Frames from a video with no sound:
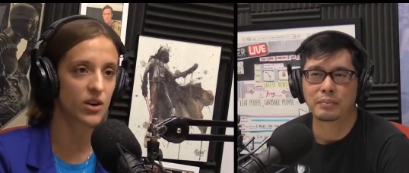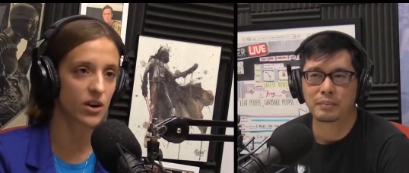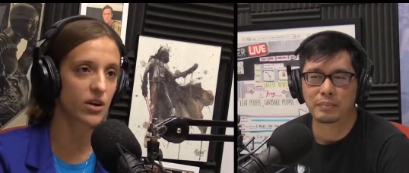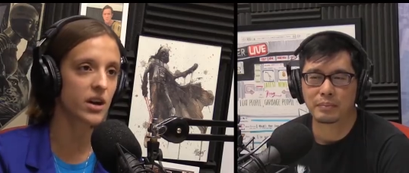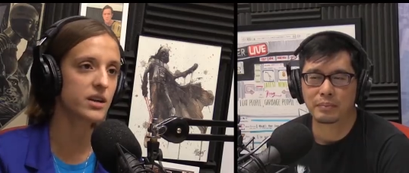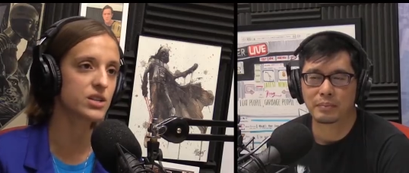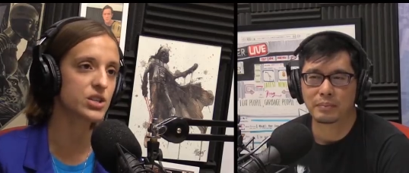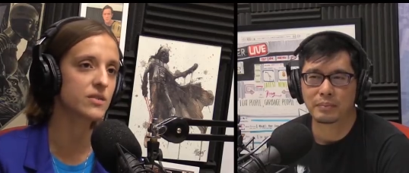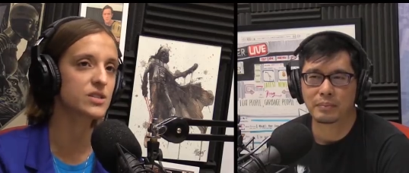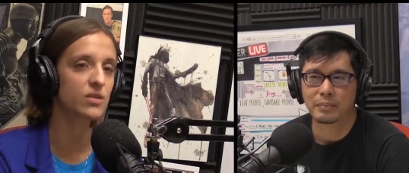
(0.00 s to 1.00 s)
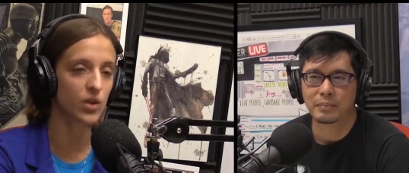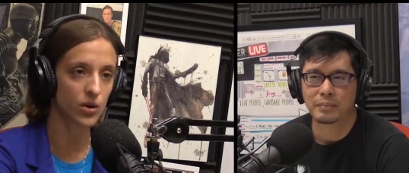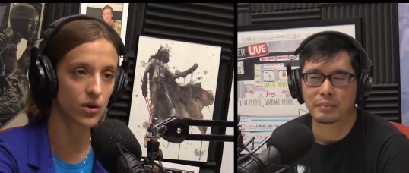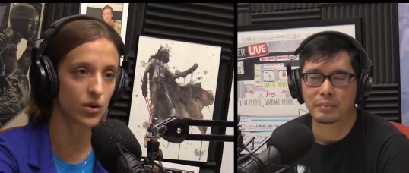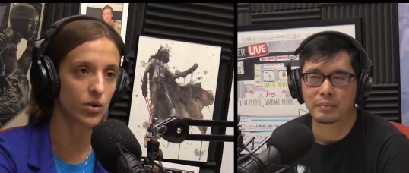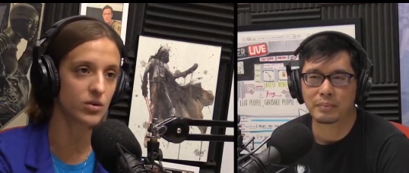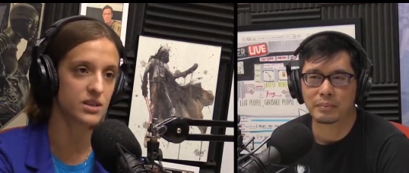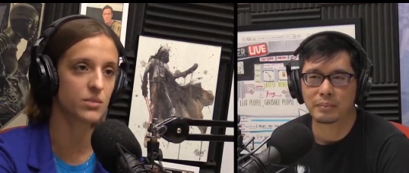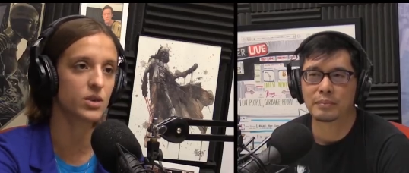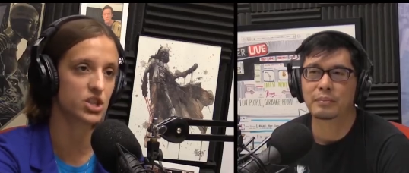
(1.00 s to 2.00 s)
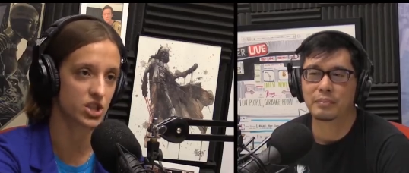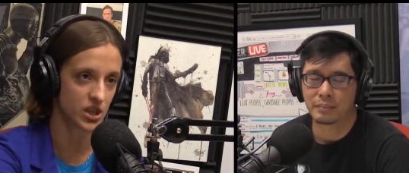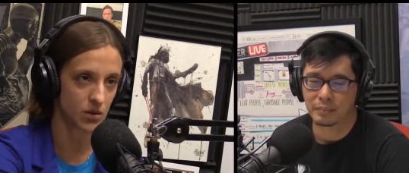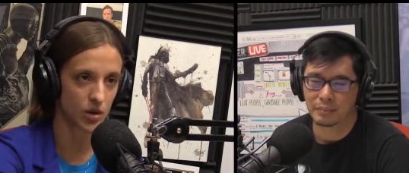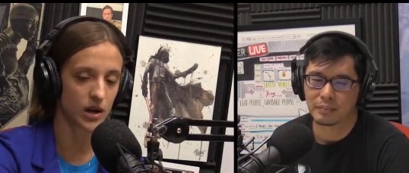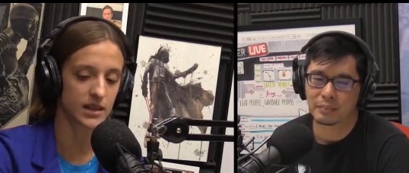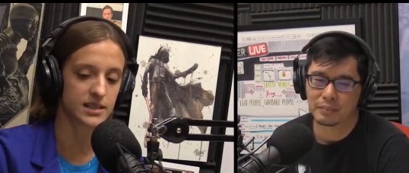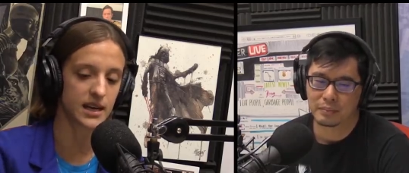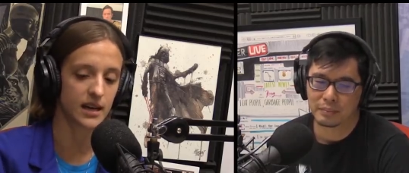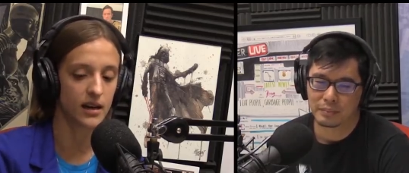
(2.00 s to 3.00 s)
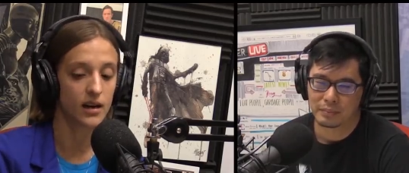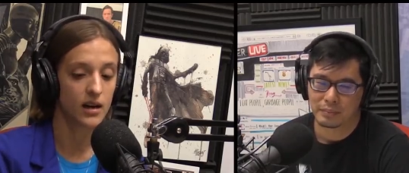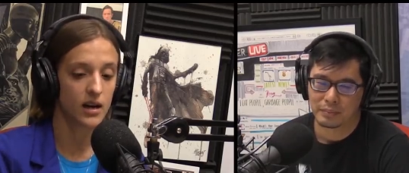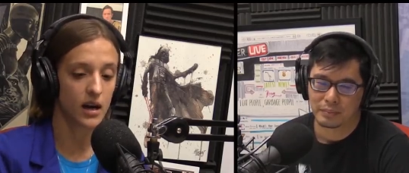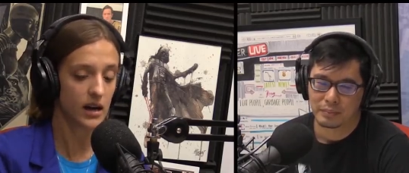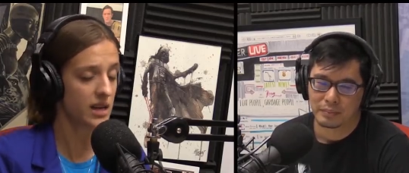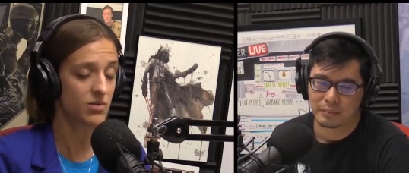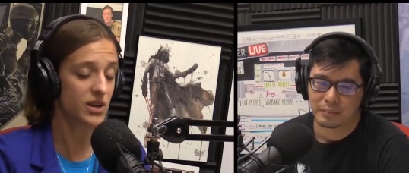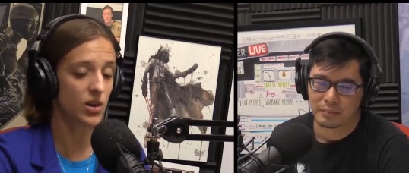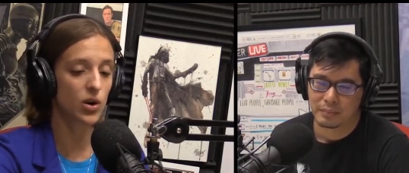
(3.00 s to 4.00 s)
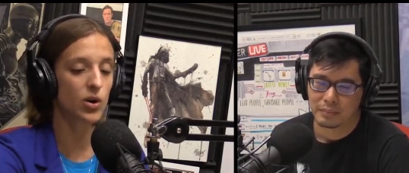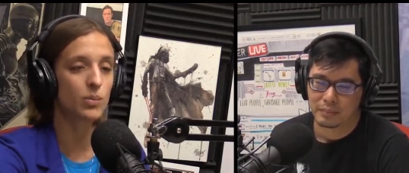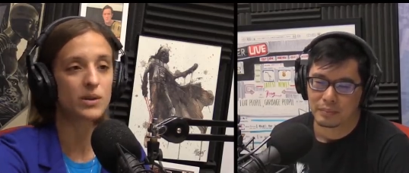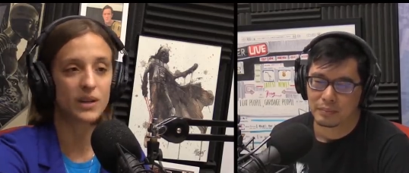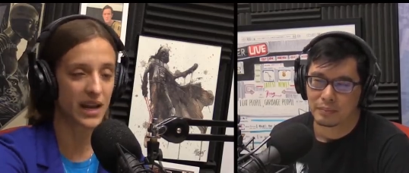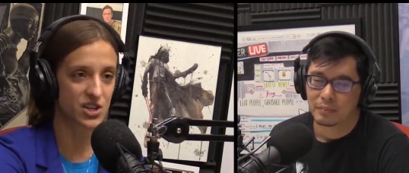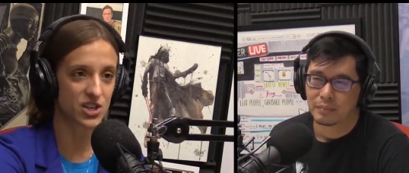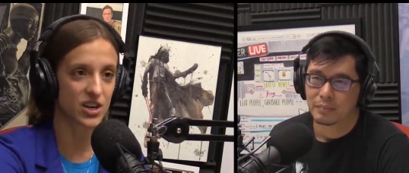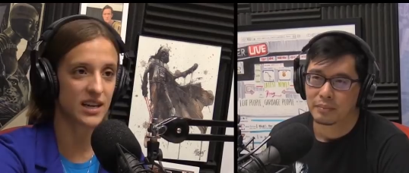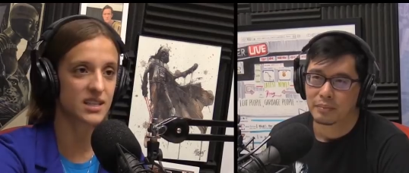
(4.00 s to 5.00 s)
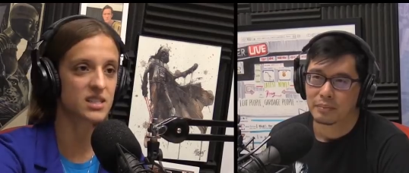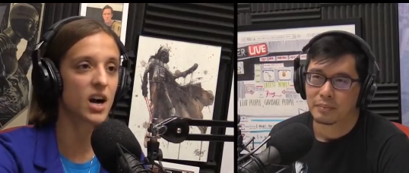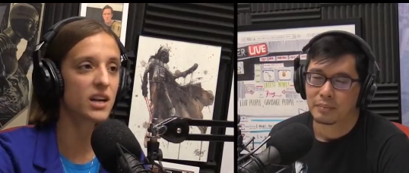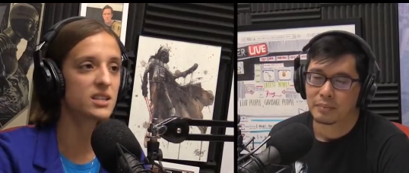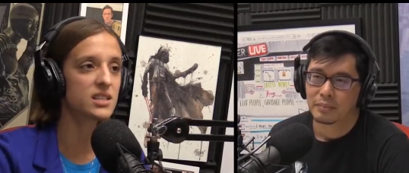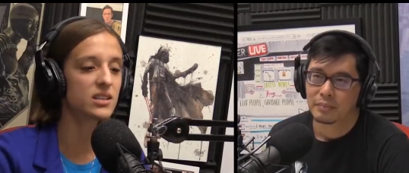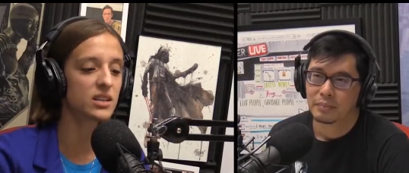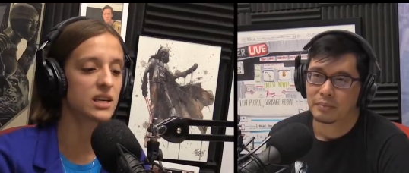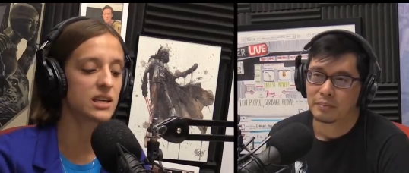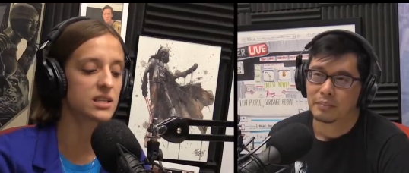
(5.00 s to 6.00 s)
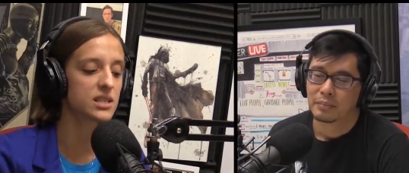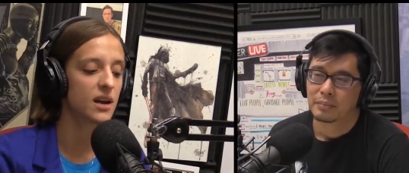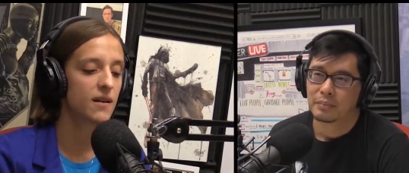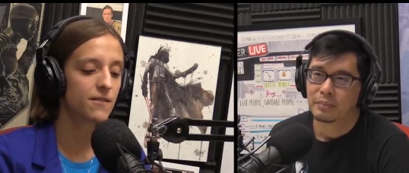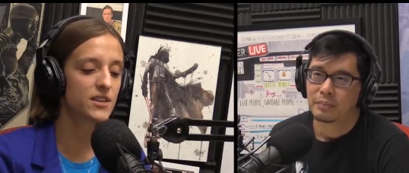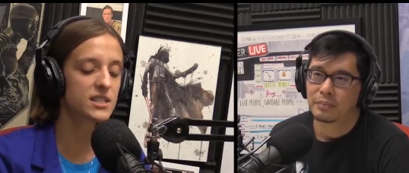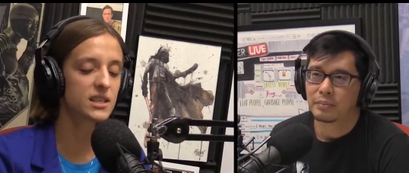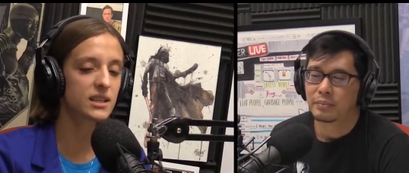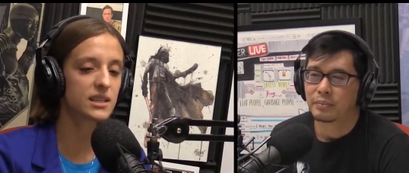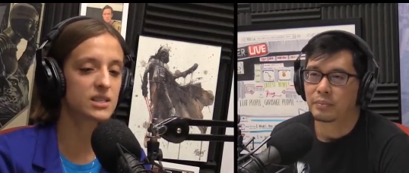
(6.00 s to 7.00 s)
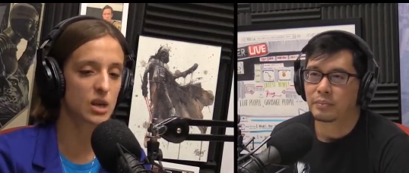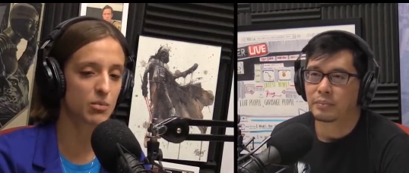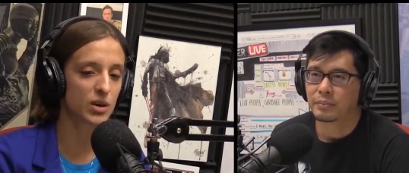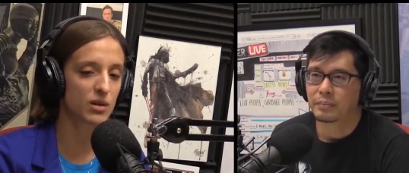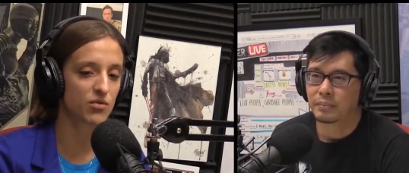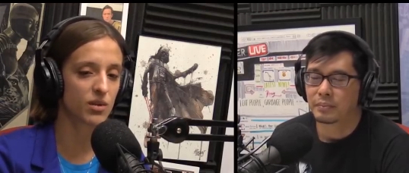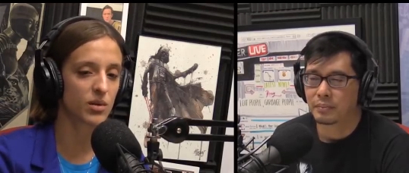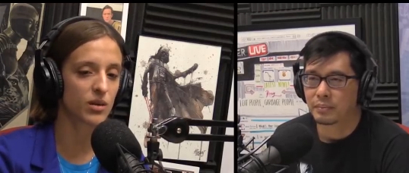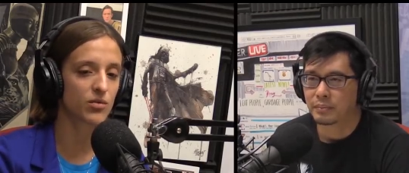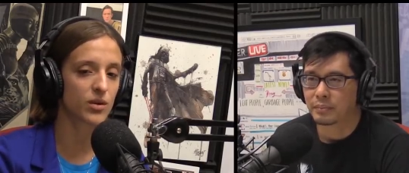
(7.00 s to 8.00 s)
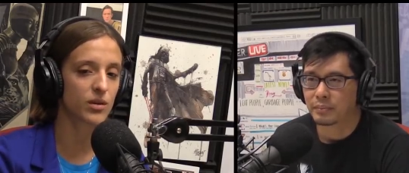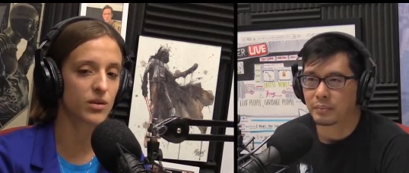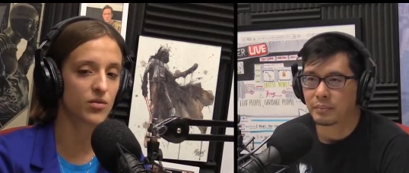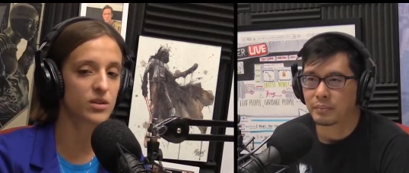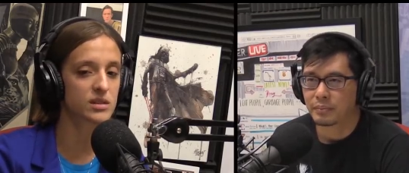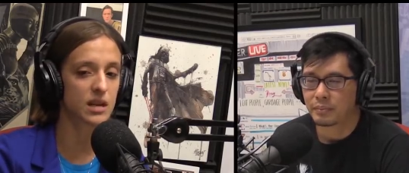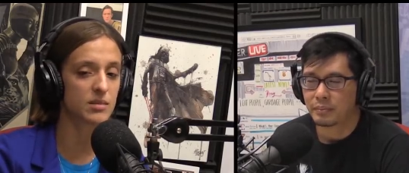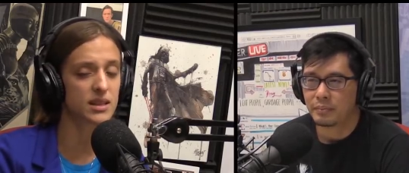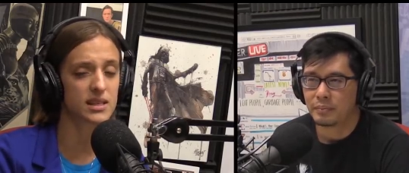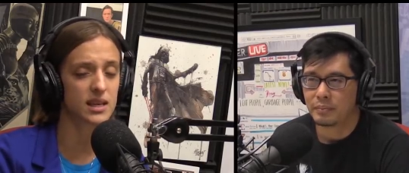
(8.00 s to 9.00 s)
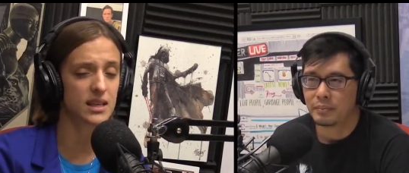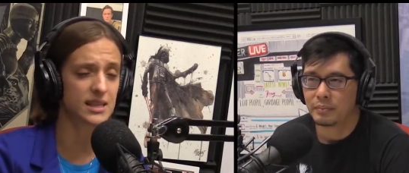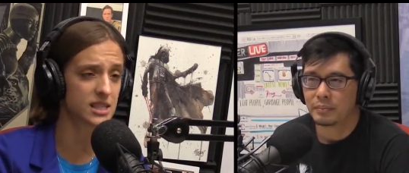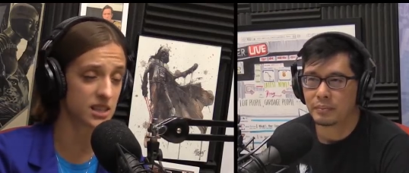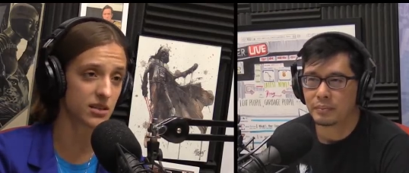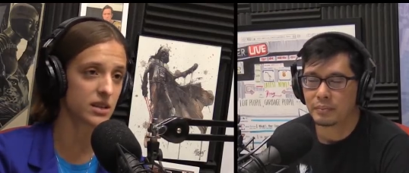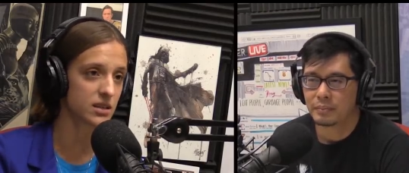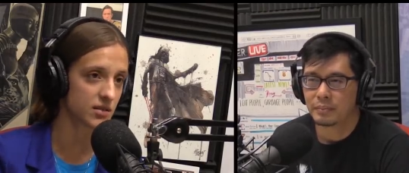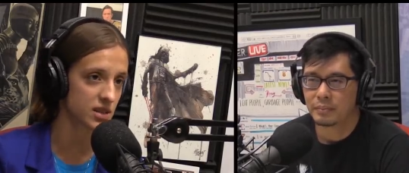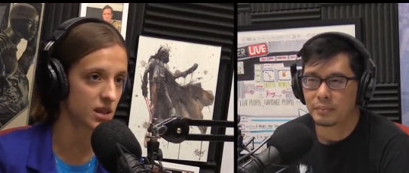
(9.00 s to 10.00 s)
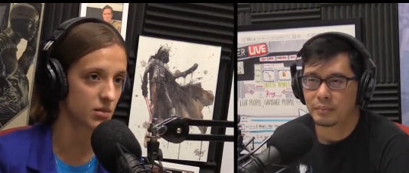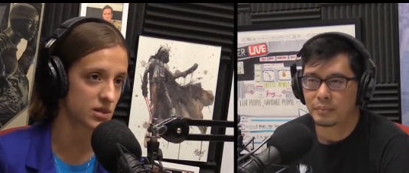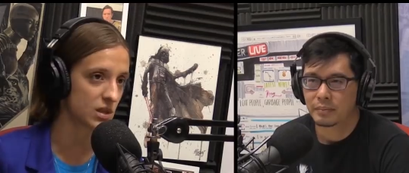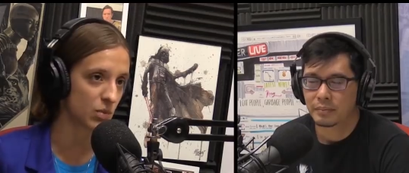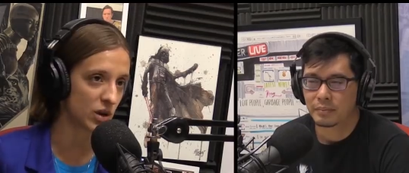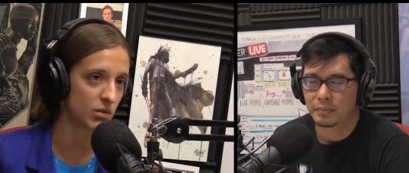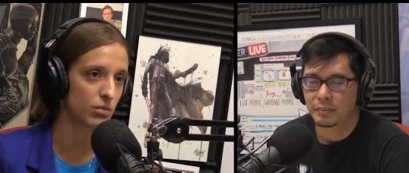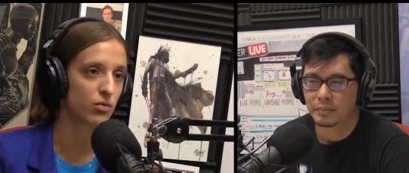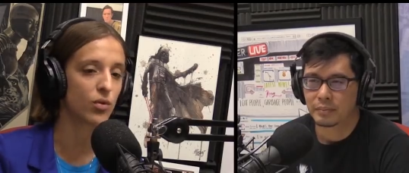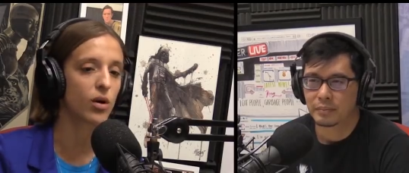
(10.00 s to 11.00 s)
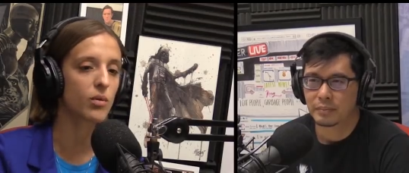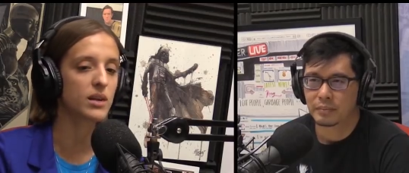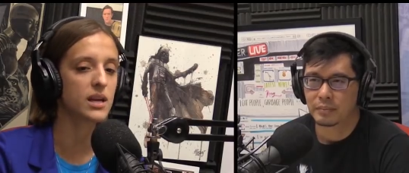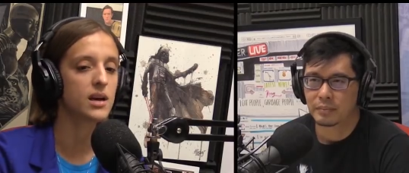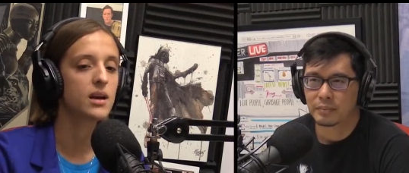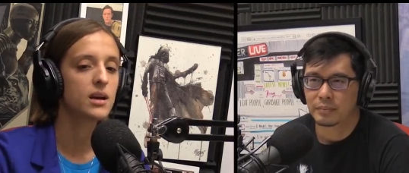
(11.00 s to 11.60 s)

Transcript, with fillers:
Speaker 1: of her and in service of her goals and what she wants and uh, even her pleasure. And it's not until he is physically separated from her for the first time in the in the series. Obviously, they were separated before when he